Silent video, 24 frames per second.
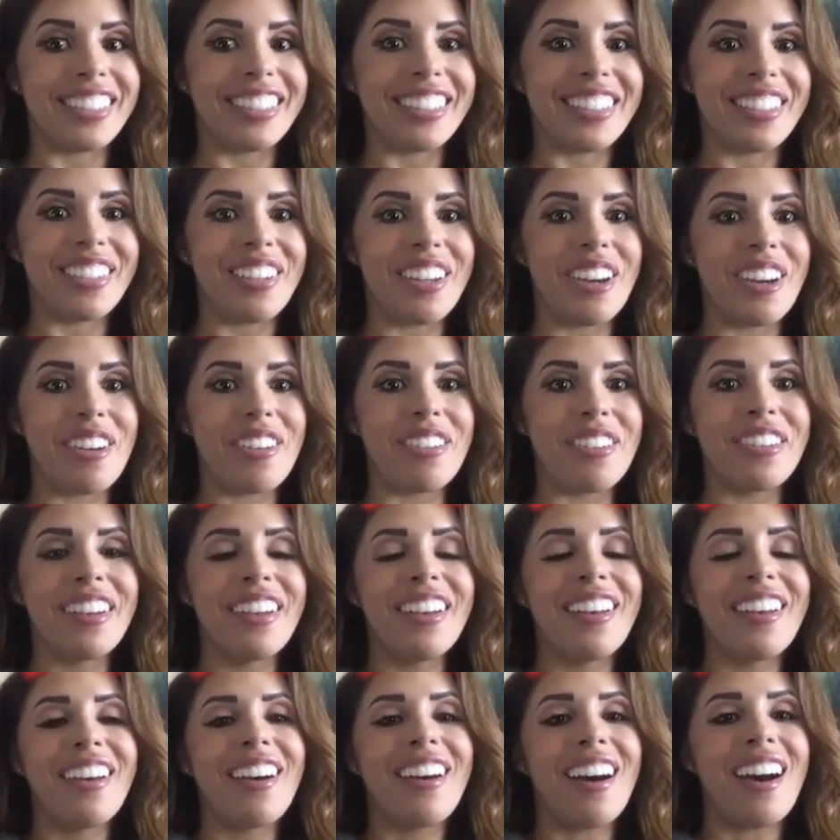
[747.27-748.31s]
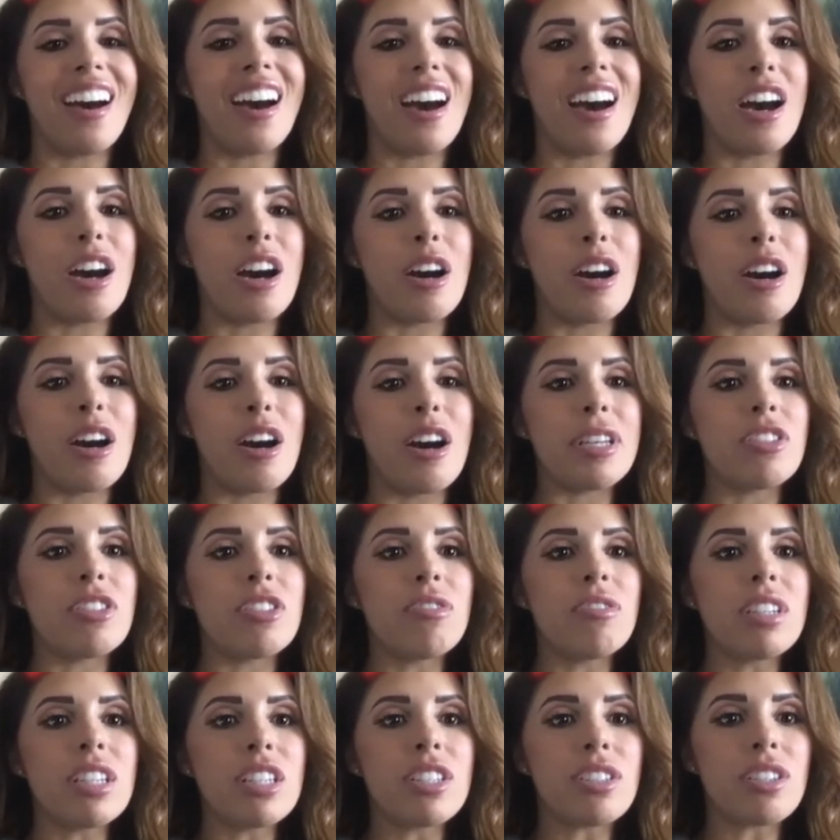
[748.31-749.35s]
is you
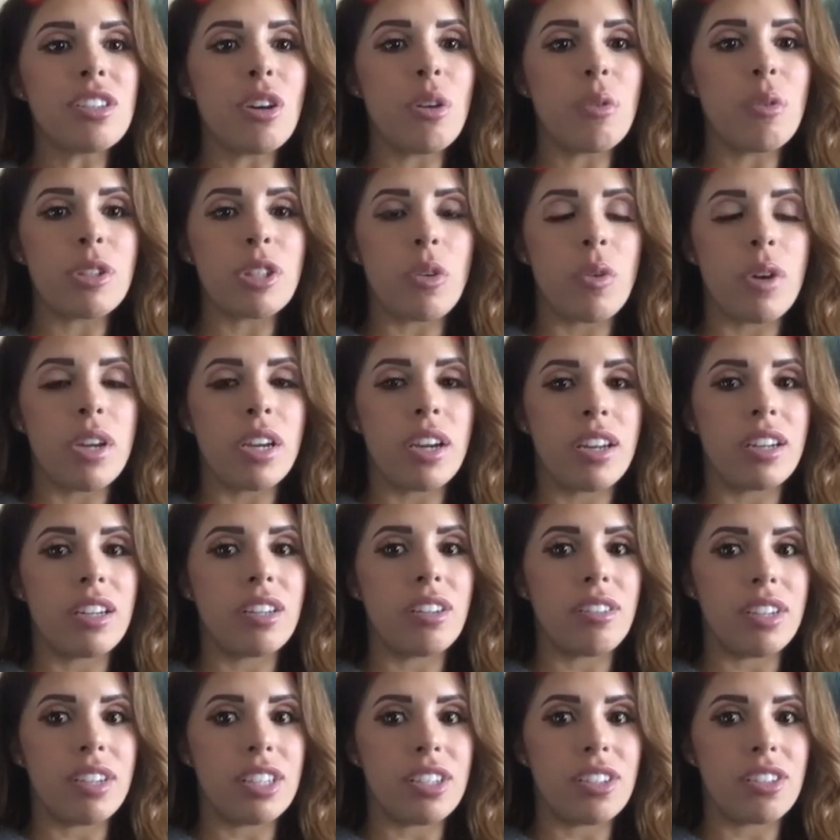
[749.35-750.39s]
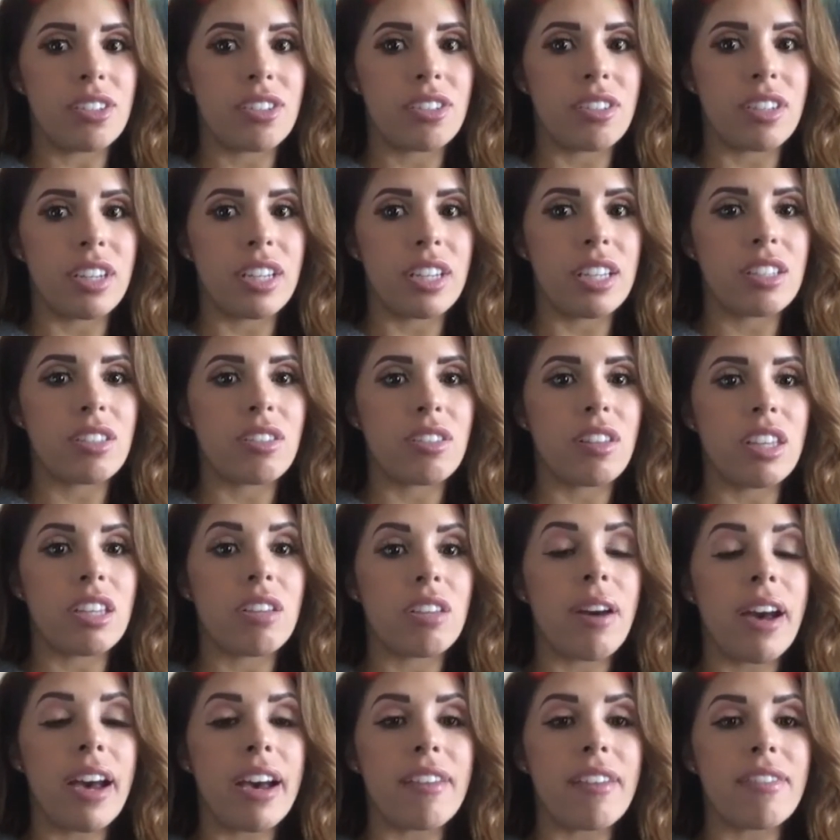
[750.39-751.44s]
need to know what's going on in your industry so that you
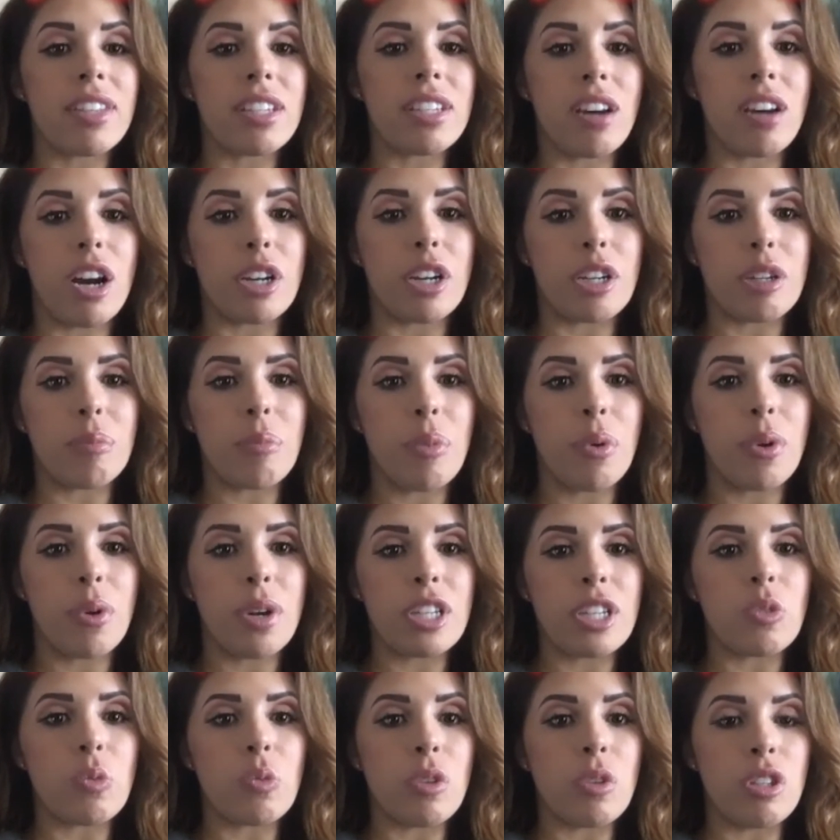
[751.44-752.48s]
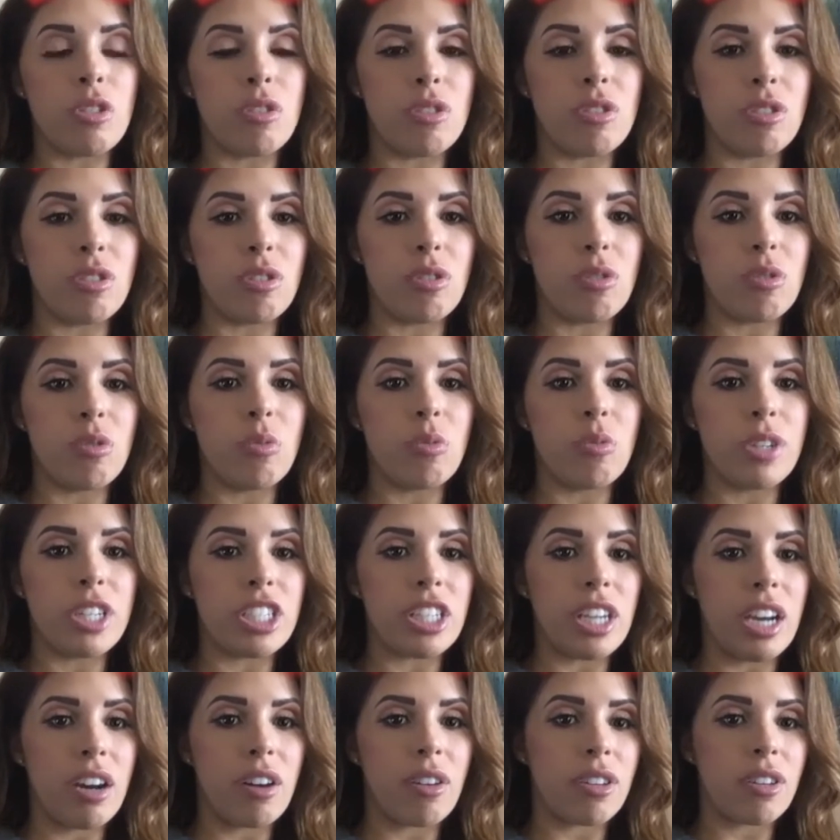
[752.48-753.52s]
have the talking points when you do reach
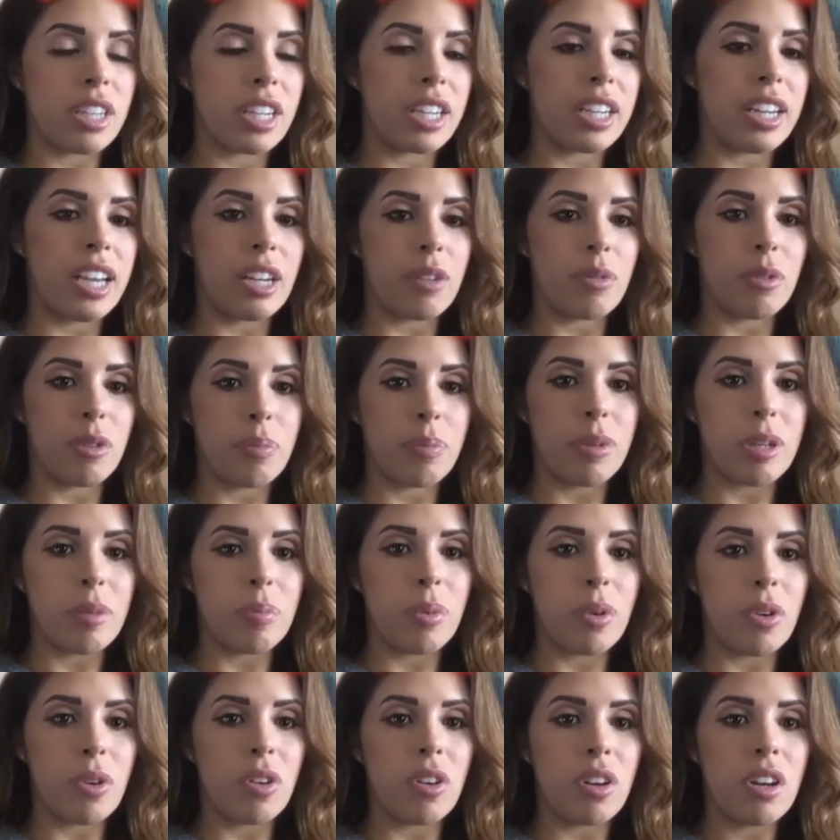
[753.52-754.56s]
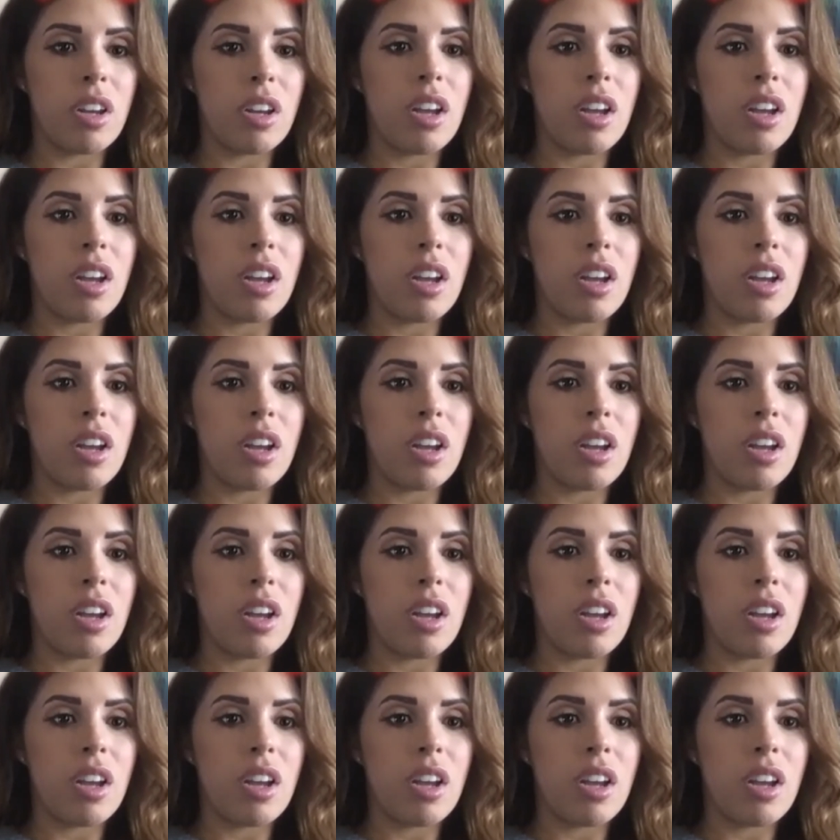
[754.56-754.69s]
out or connect with people